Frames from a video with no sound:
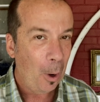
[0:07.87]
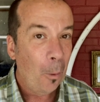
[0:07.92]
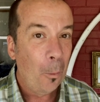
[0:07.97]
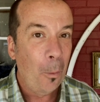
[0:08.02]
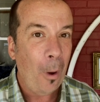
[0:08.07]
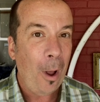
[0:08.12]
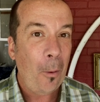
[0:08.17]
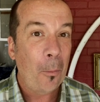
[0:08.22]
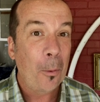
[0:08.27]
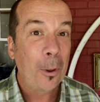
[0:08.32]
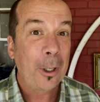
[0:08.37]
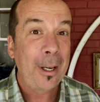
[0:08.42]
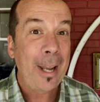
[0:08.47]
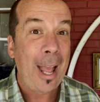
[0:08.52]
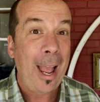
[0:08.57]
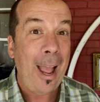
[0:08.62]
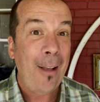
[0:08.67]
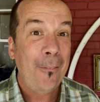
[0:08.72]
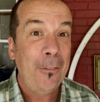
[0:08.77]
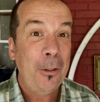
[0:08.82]
Well, we're going to
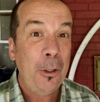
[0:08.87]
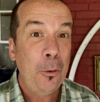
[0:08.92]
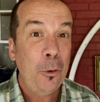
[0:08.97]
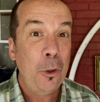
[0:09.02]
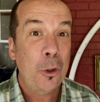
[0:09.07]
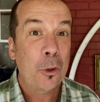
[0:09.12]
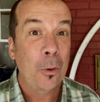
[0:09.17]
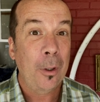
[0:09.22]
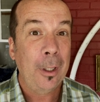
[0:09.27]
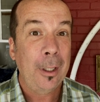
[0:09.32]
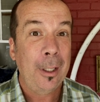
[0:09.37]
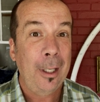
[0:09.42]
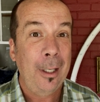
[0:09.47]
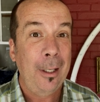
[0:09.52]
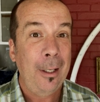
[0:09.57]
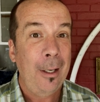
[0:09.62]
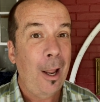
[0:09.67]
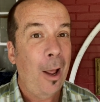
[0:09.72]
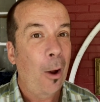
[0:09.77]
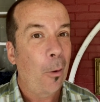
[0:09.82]
have you
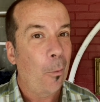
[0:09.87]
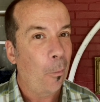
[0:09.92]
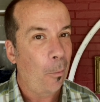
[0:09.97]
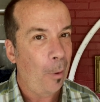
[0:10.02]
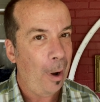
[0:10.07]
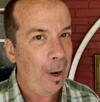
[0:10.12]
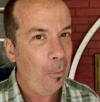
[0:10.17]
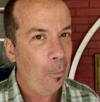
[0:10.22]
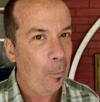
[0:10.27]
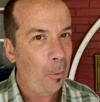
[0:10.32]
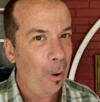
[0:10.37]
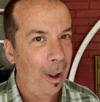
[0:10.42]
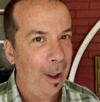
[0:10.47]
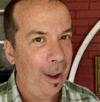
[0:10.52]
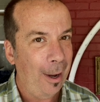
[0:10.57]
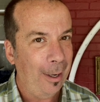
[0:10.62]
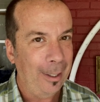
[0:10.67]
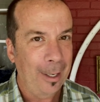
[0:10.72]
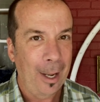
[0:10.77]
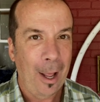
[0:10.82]
drinking red
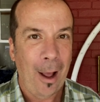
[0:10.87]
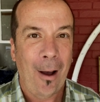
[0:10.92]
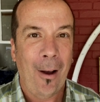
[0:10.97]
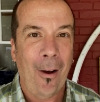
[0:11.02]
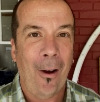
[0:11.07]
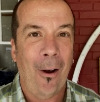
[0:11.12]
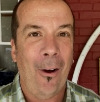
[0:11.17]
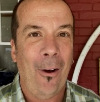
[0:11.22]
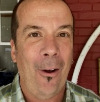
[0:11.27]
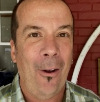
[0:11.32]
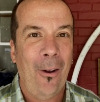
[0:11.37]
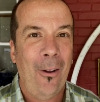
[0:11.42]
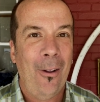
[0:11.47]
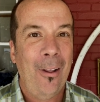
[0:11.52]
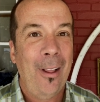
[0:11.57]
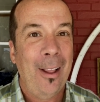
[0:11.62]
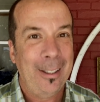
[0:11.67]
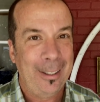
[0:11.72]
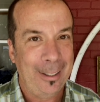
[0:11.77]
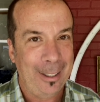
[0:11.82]
wine
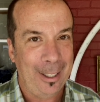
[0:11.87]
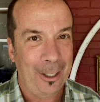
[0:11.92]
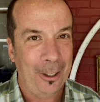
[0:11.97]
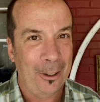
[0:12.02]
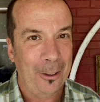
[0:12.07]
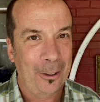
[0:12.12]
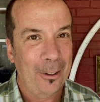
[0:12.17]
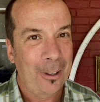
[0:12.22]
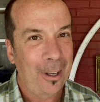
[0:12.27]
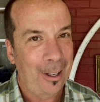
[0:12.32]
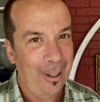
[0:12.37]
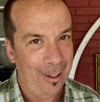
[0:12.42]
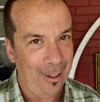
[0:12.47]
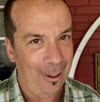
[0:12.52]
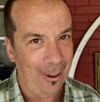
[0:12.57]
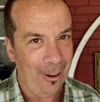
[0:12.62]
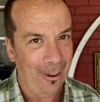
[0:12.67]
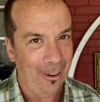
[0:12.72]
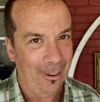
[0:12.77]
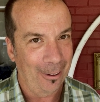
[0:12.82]
all year
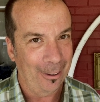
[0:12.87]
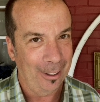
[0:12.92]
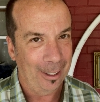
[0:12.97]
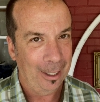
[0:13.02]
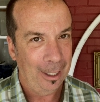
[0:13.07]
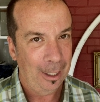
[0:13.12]
long.